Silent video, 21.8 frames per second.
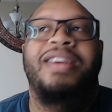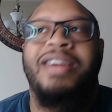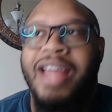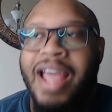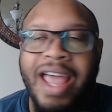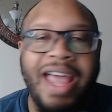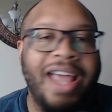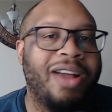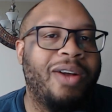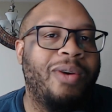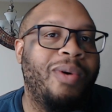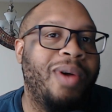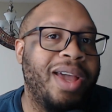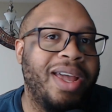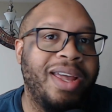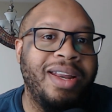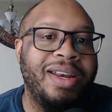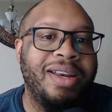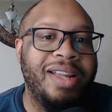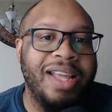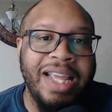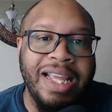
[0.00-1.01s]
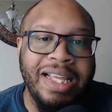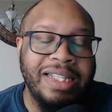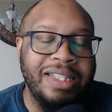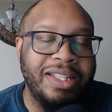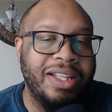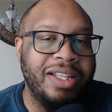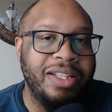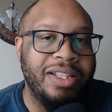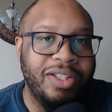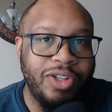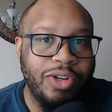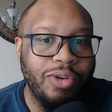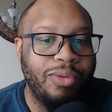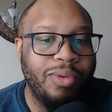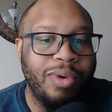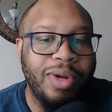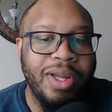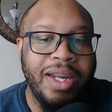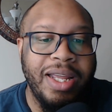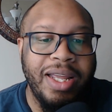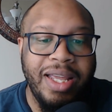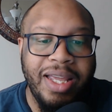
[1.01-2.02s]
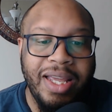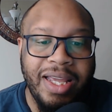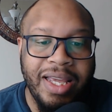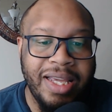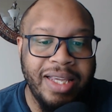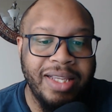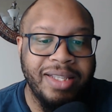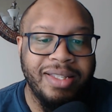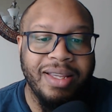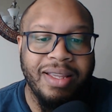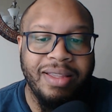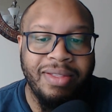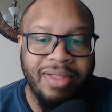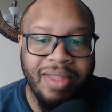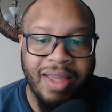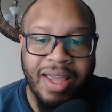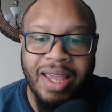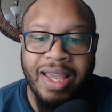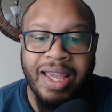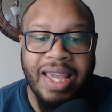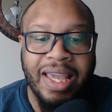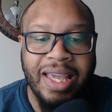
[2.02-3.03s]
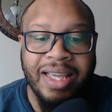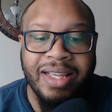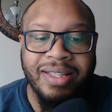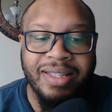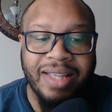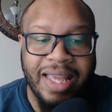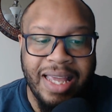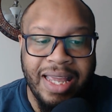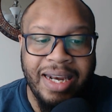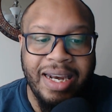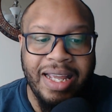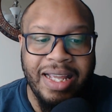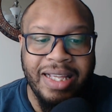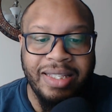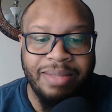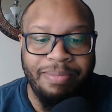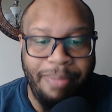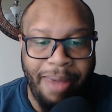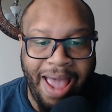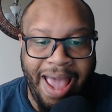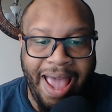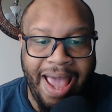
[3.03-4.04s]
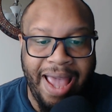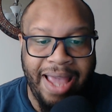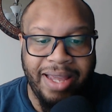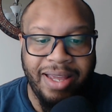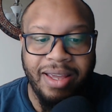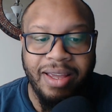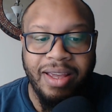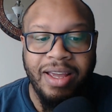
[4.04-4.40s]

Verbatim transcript: Dan Quinn is doing his thing. He is in his bag.